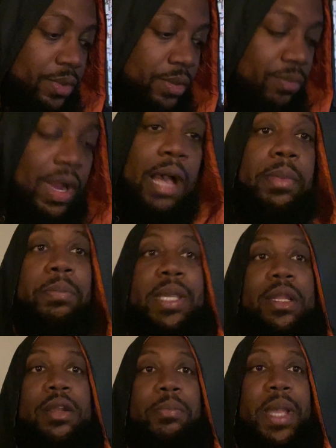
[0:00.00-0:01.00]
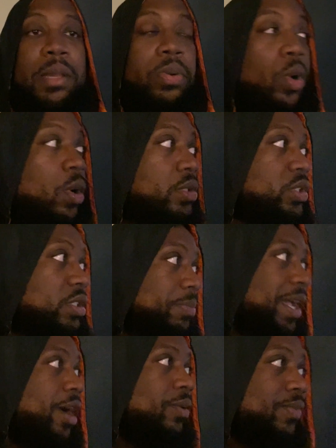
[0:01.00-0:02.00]
Robbing Peter to pay Paul, just to pay
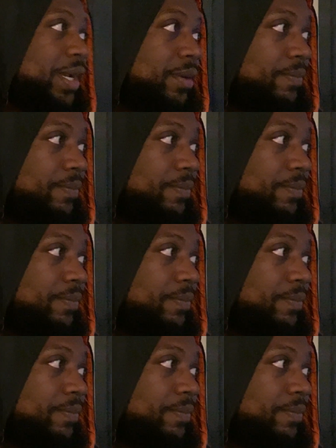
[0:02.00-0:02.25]
our rent,